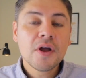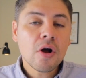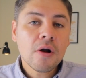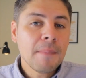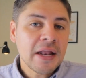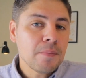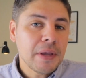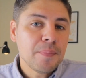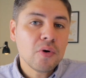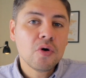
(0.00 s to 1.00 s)
There are many
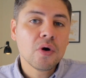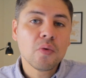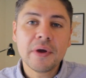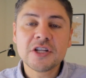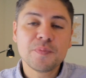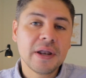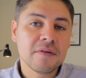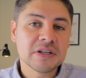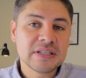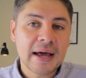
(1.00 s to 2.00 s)
people who are rich but
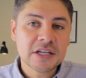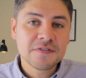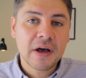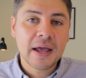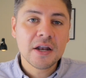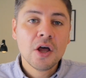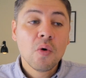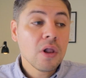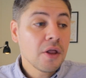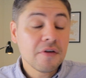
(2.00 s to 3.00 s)
never satisfied,
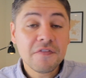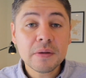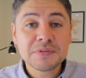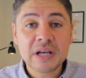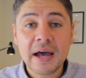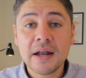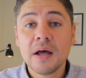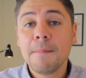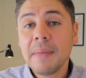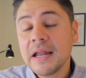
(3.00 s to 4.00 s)
while on the flip side,
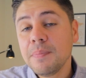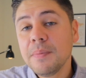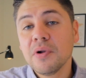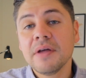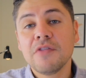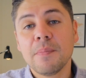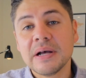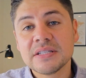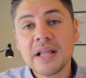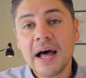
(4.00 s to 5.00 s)
many people live their
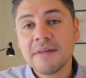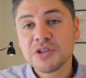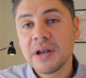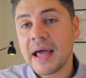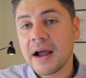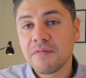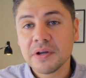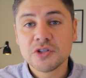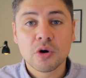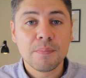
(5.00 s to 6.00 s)
best lives on
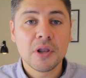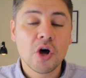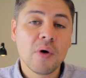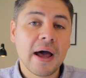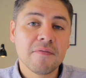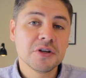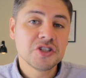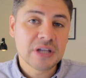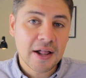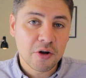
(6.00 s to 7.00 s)
average or below average
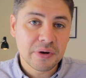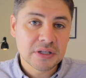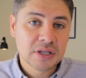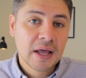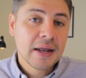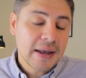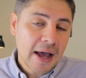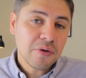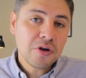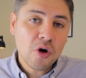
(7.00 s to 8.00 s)
salaries.
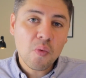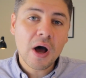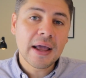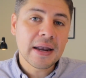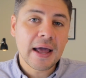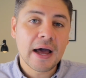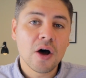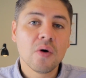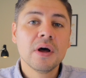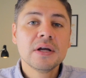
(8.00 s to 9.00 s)
Now you know why and
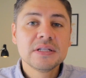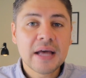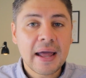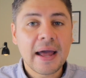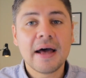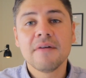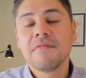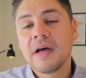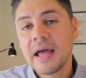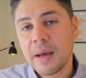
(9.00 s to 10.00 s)
how to
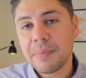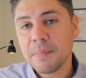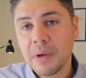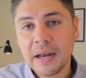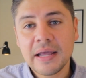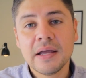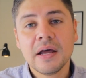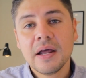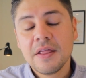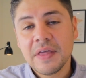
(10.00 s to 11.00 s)
have happy money,
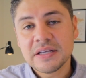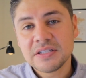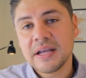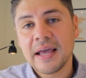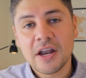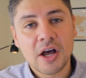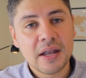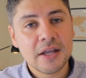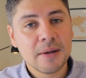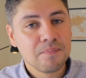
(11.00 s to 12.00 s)
thanks to Ken
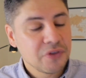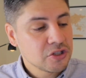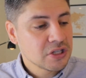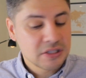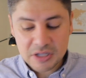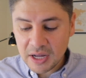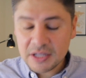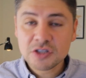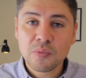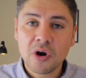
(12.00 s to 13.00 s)
Honda. There's
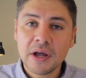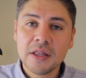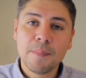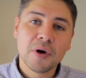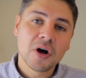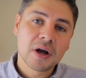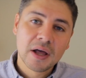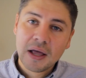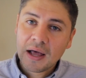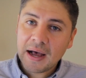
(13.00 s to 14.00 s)
tons more in the book.
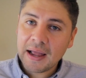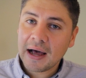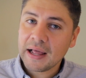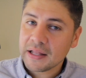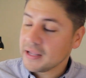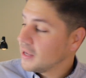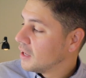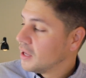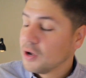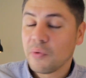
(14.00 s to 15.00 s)
I highly
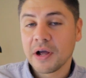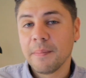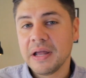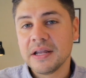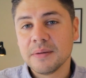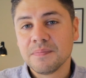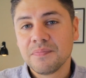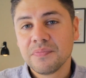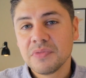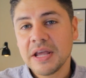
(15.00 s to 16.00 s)
recommend it.
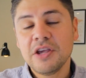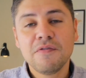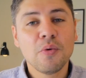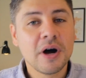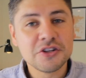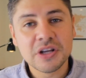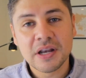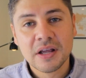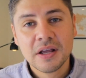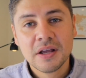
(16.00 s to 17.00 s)
Thank you for
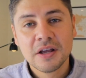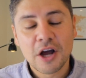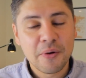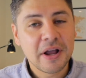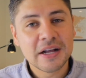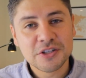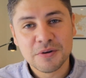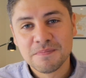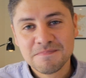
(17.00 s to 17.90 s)
watching. Arigato.